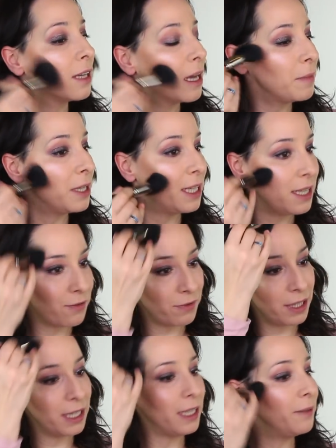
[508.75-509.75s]
I mean, it's
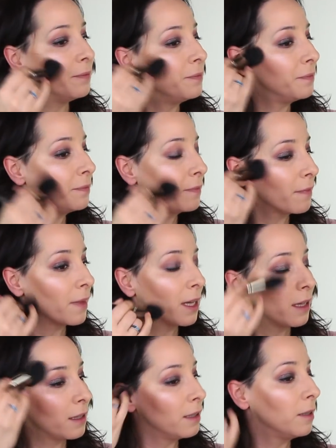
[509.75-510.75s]
really
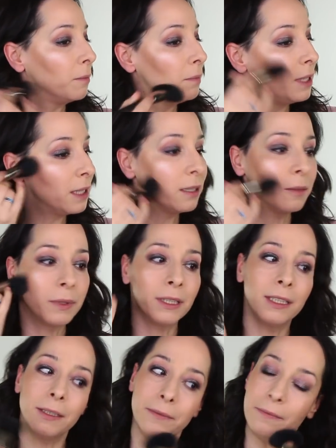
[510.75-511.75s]

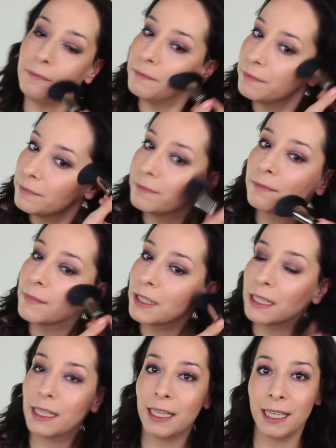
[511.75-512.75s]
buildable,
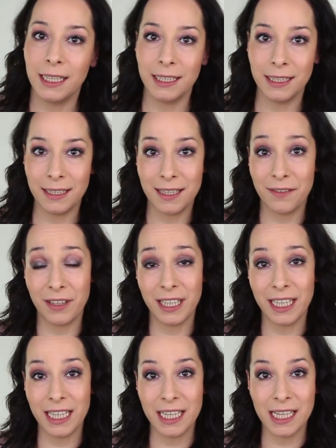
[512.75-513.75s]
and it's
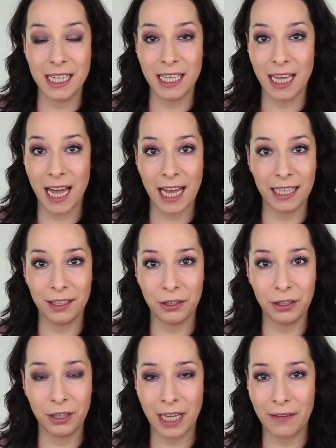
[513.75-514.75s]
very easy, and
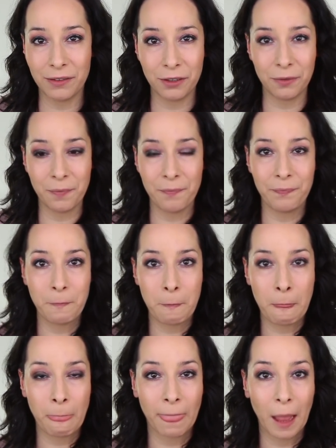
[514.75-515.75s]
you don't have to
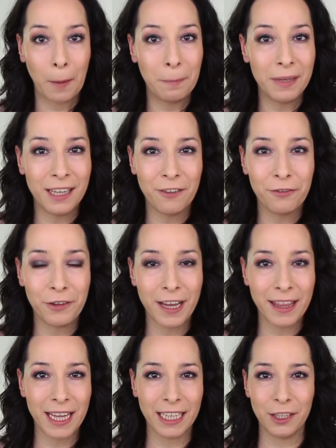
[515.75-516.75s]
be
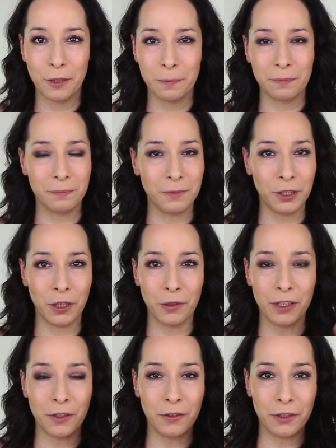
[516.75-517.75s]
afraid that
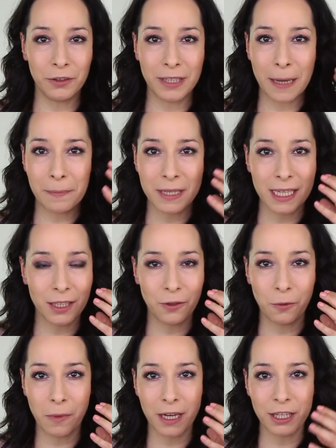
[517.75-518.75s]
you deposit
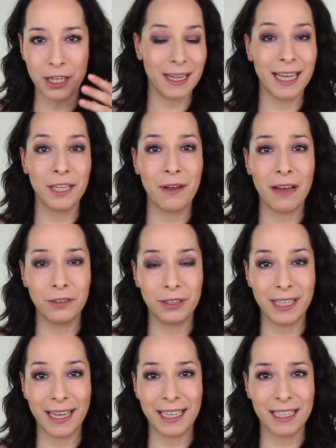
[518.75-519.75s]
too much, then you have to
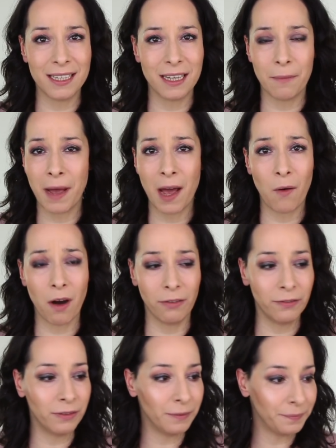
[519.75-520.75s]
take it somehow off.